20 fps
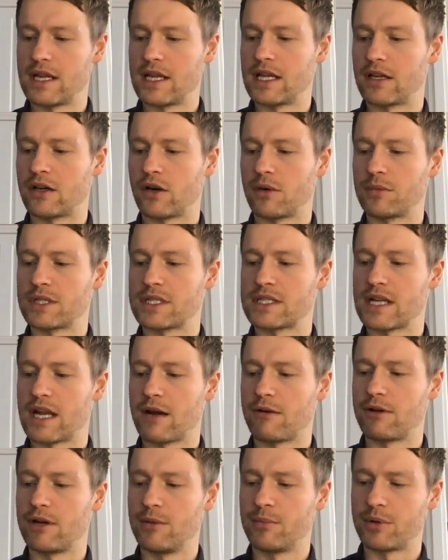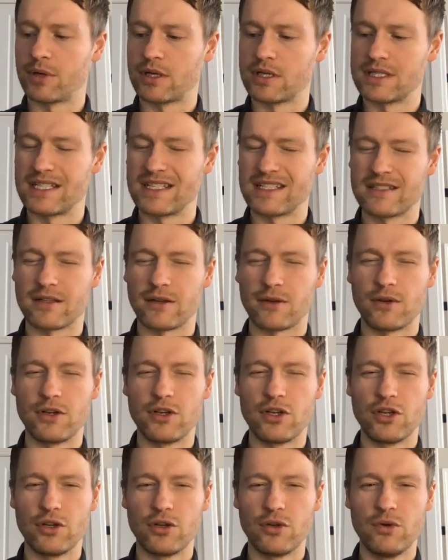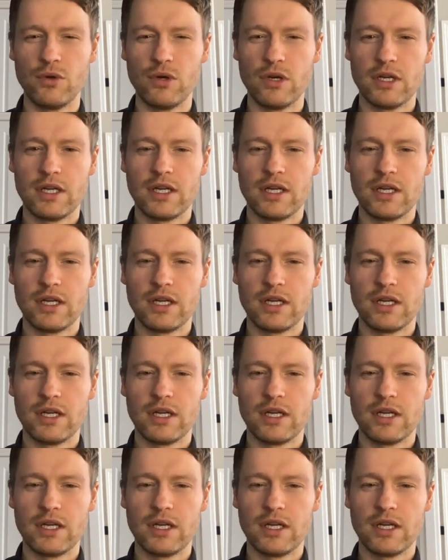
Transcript: e-commerce area, because it's so new